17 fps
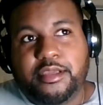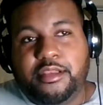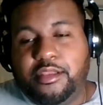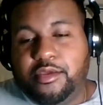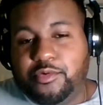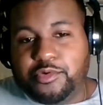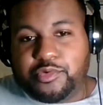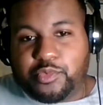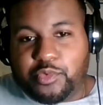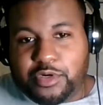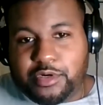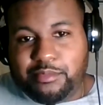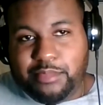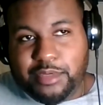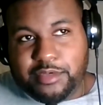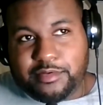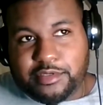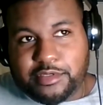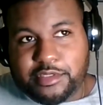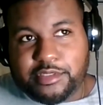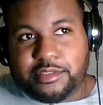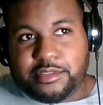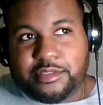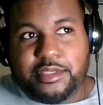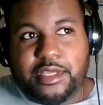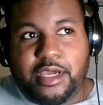there was one
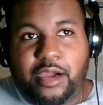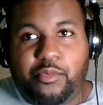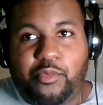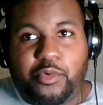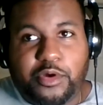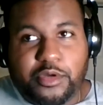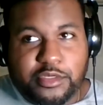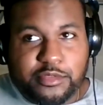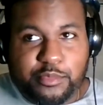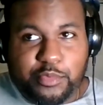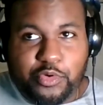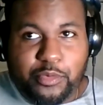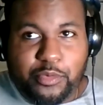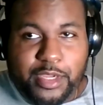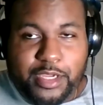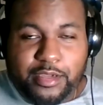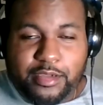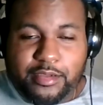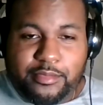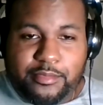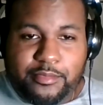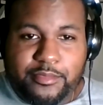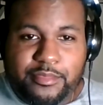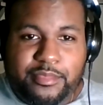business that was booming,